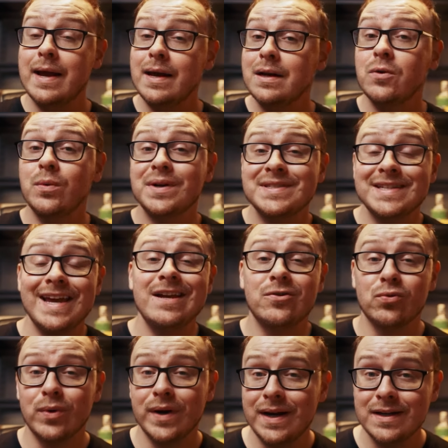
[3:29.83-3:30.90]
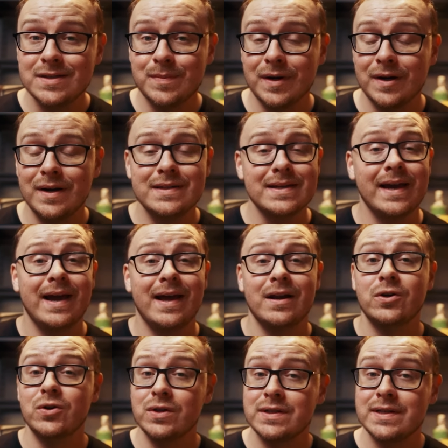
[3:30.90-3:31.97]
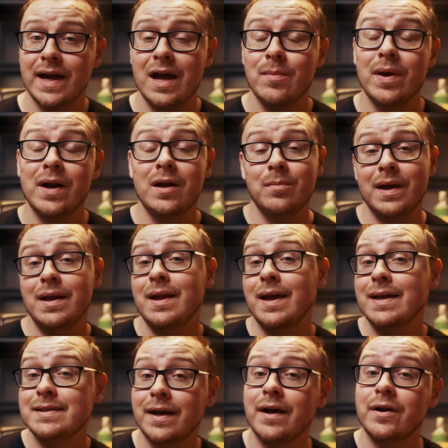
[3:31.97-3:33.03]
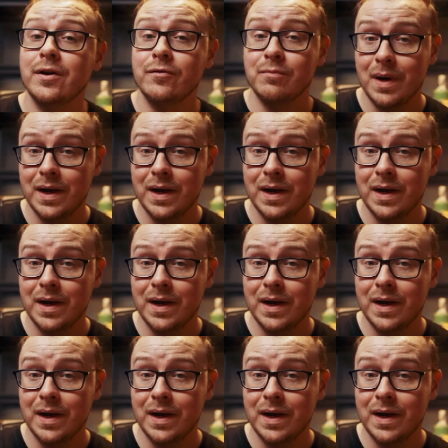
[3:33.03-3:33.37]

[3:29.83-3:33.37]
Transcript: and it was a great experience. I had a good time and I made a ton of